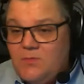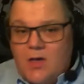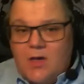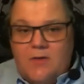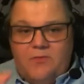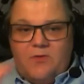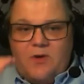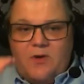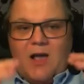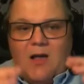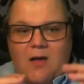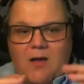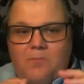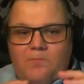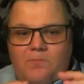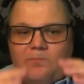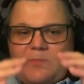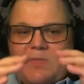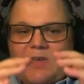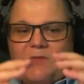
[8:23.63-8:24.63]
If
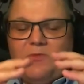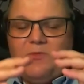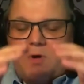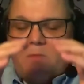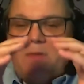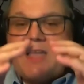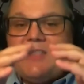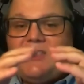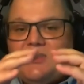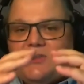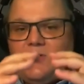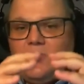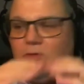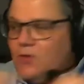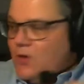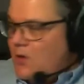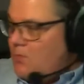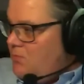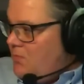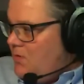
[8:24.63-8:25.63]
you imagine a
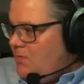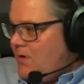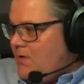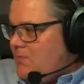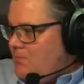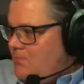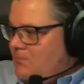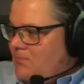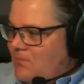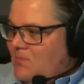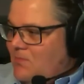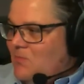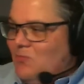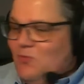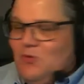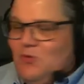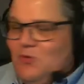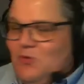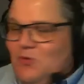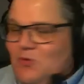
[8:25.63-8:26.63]
drum, well,
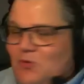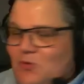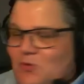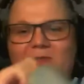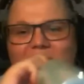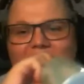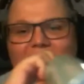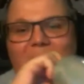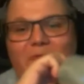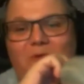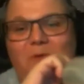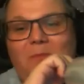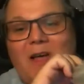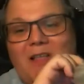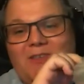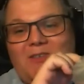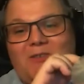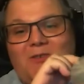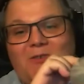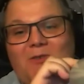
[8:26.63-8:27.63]
we'll use a bottle. If you
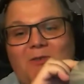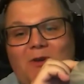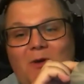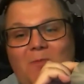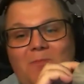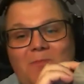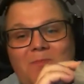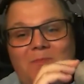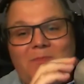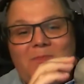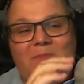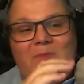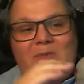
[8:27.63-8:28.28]
imagine a drum,